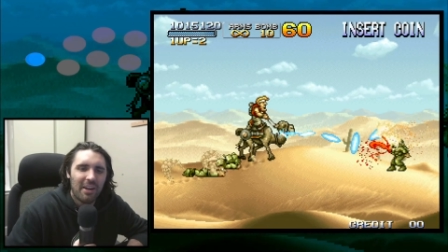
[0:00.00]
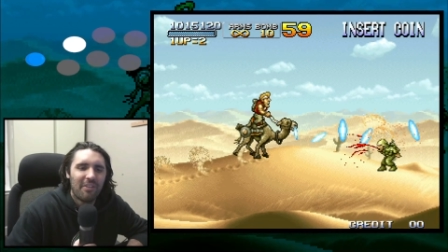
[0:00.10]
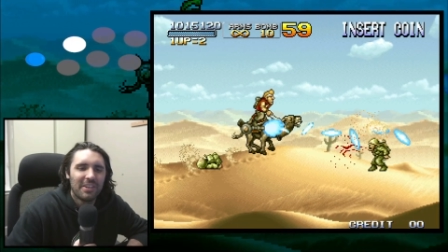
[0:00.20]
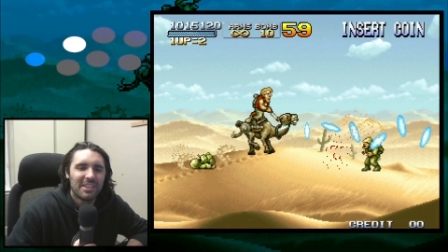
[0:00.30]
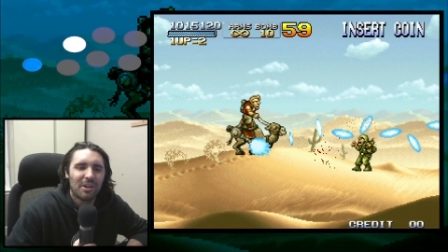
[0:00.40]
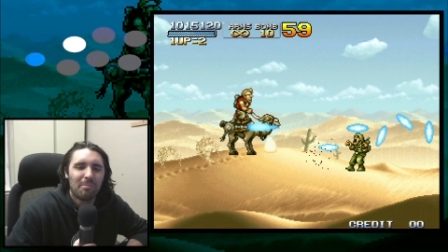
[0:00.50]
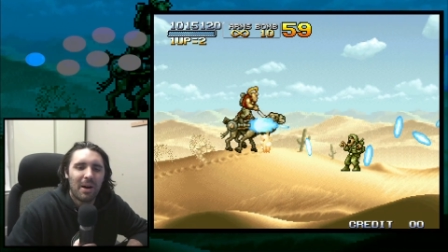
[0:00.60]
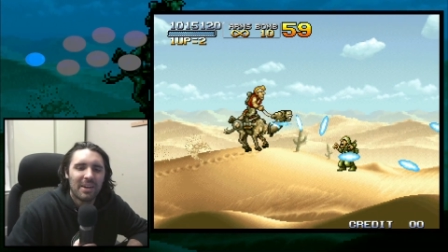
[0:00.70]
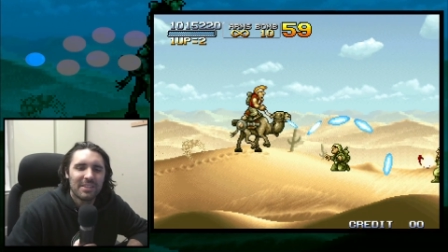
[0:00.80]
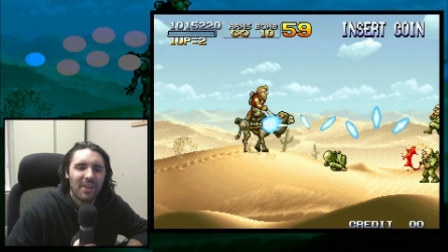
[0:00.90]
every single
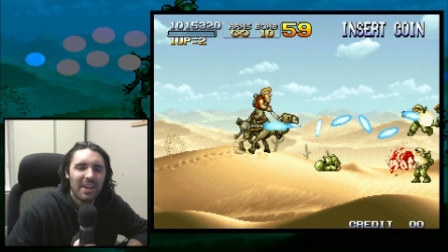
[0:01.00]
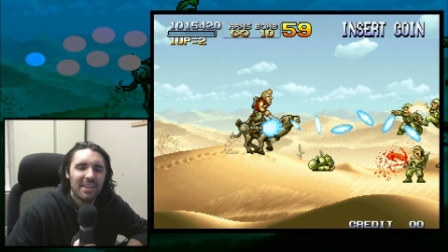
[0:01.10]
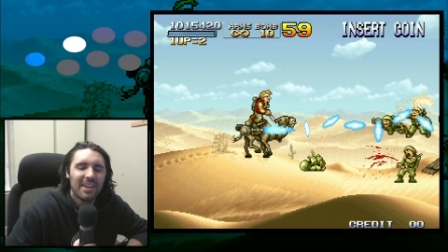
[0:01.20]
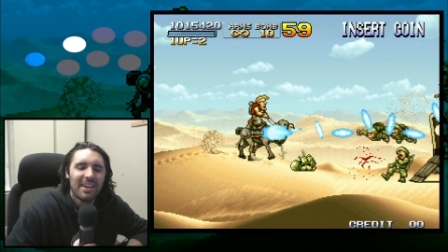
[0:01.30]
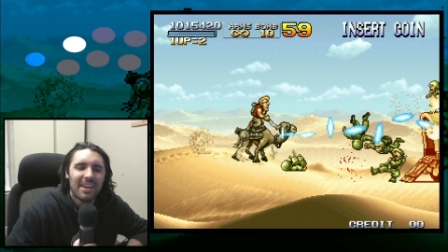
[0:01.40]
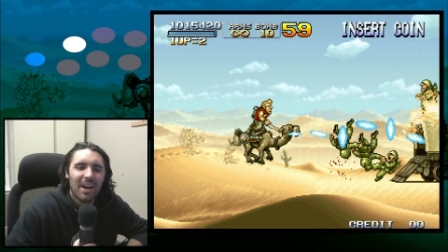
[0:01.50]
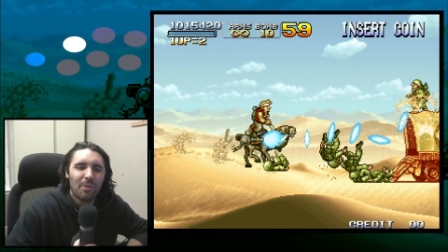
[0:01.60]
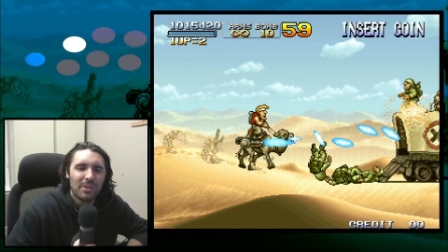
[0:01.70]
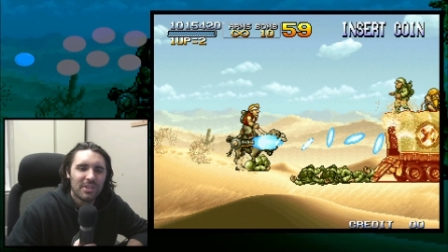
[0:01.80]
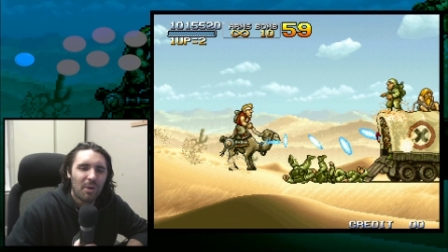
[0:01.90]
boss fight.
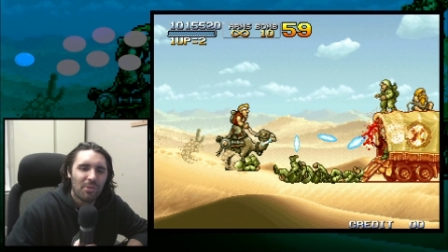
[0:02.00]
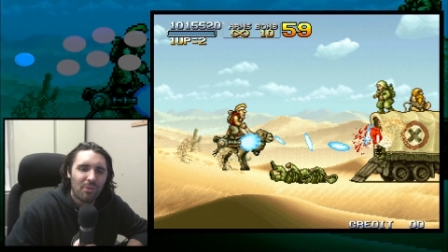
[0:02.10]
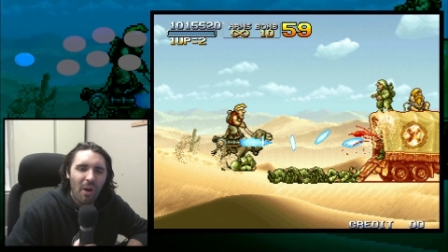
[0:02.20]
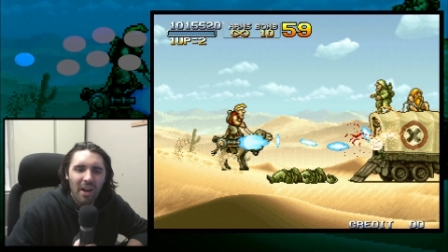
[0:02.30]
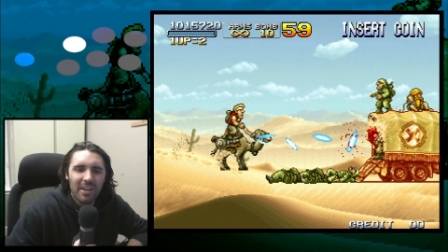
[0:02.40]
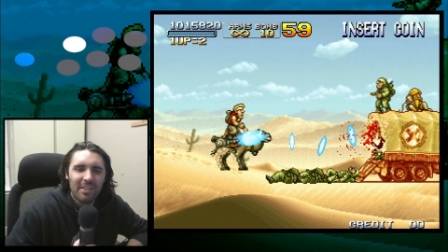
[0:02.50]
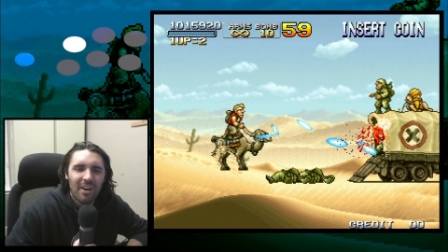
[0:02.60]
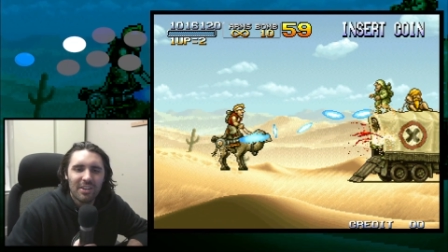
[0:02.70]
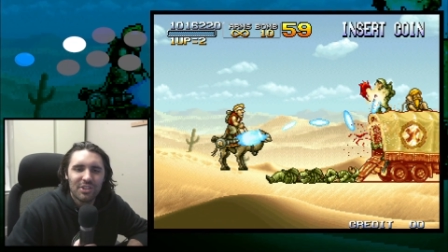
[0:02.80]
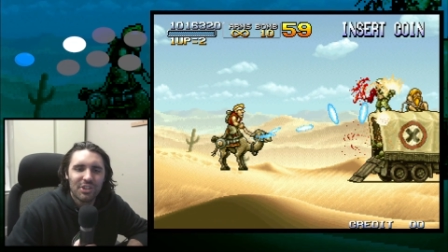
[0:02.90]
Uh, we saw with the rocket
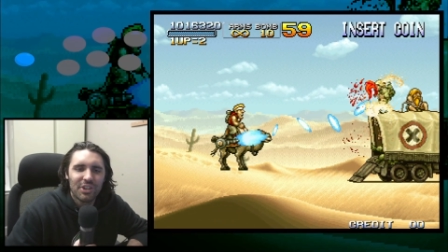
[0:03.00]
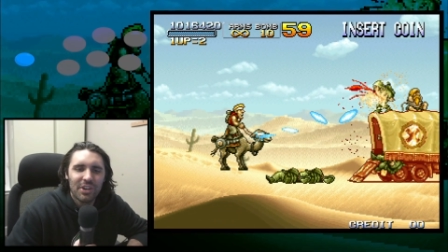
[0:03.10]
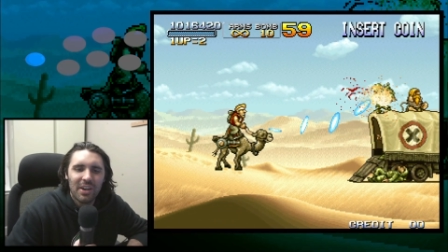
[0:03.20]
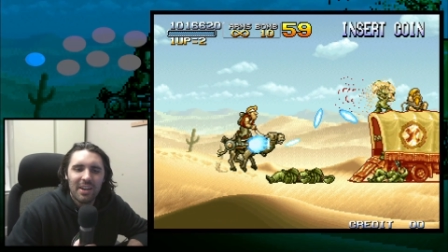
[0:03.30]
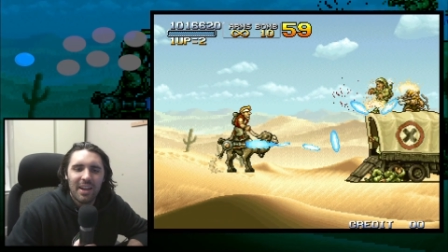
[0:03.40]
launcher.